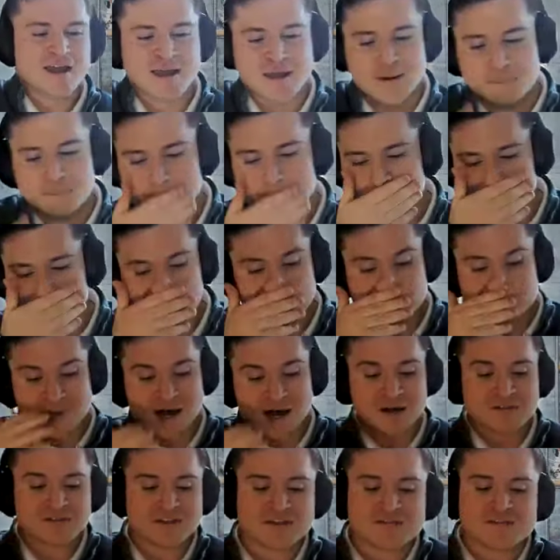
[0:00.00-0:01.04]
And
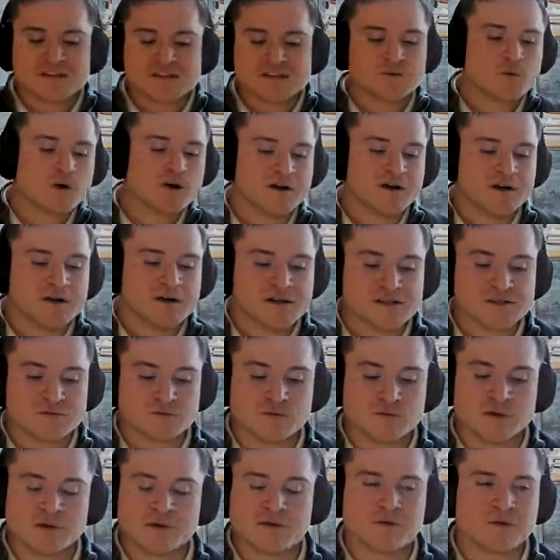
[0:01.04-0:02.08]
I think this one is
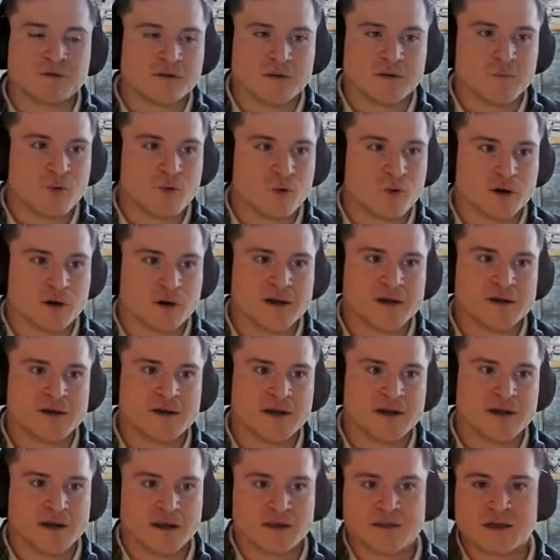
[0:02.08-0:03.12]
really, really
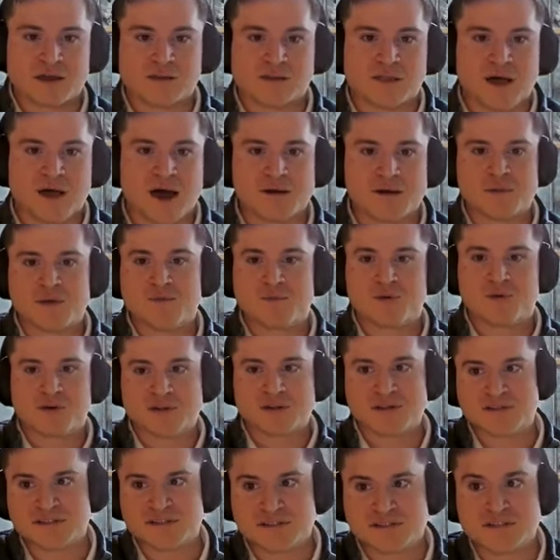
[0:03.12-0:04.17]
important. And I think a lot of people
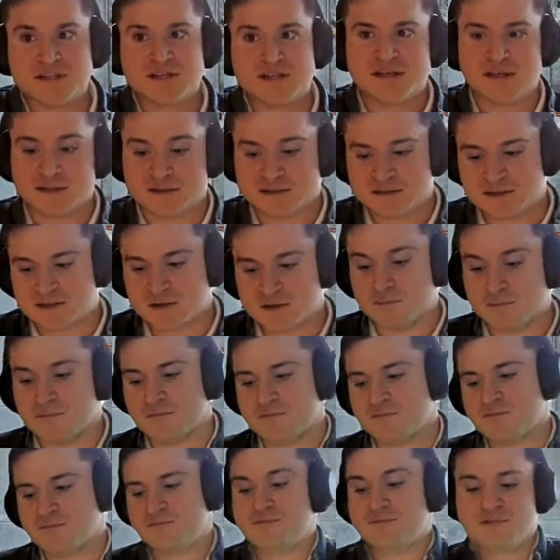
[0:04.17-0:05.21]
can see
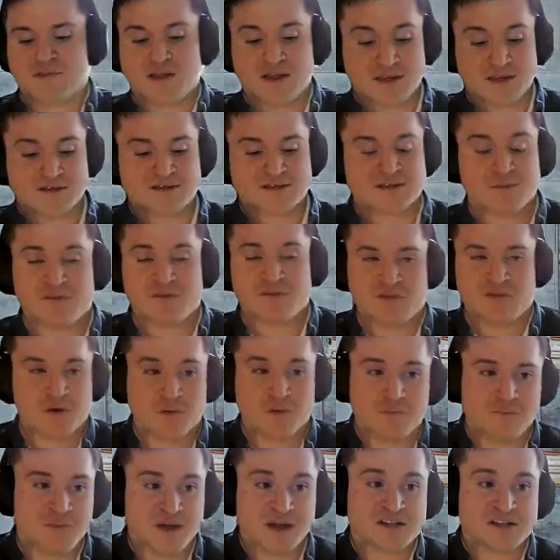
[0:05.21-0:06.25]
some of
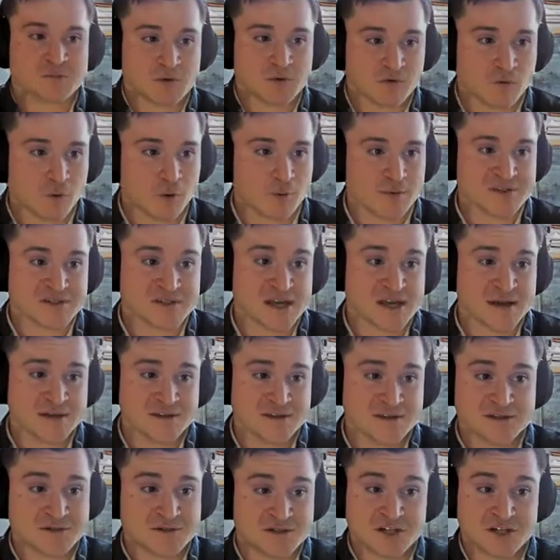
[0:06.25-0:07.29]
their biggest performance
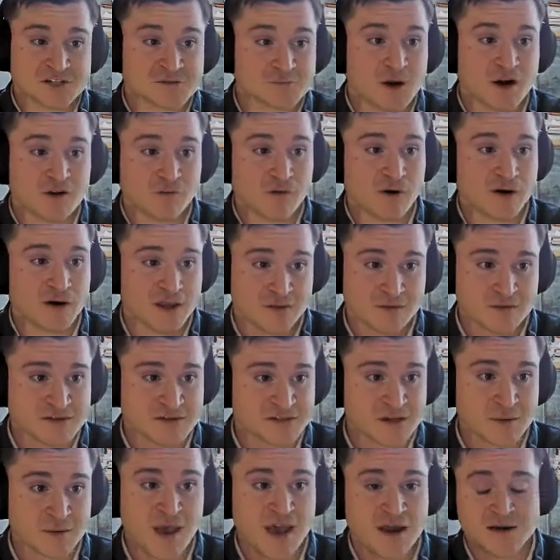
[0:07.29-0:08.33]
gains just by running
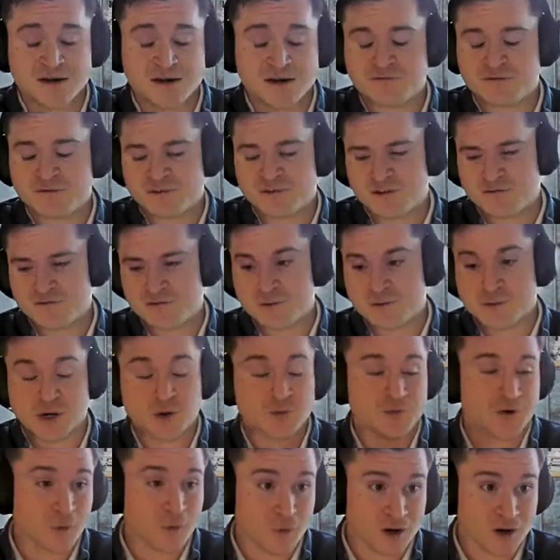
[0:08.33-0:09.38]
this command. If you
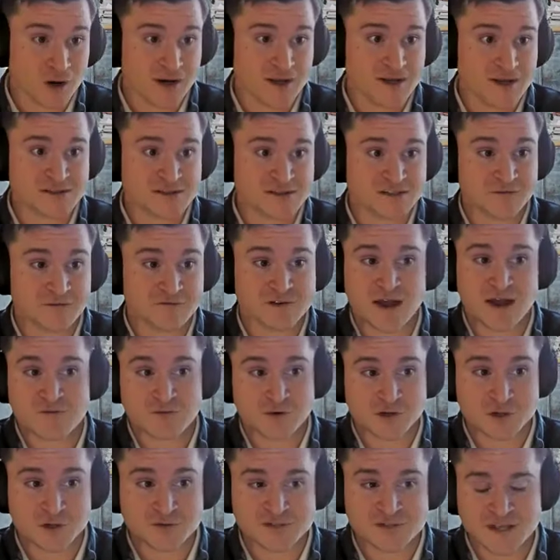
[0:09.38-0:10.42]
don't know what it is and have
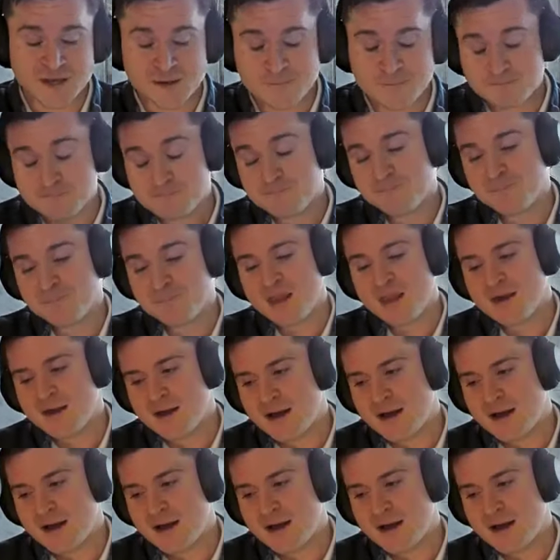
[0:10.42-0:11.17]
never used it,